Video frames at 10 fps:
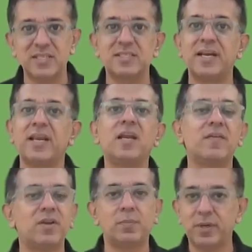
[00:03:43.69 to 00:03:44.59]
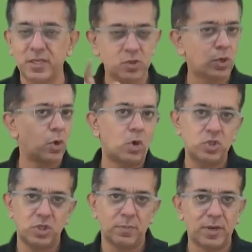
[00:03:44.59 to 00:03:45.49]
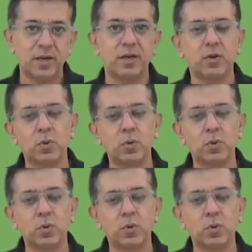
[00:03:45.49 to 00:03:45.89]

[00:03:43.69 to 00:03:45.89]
is getting developed. It is not launched the market.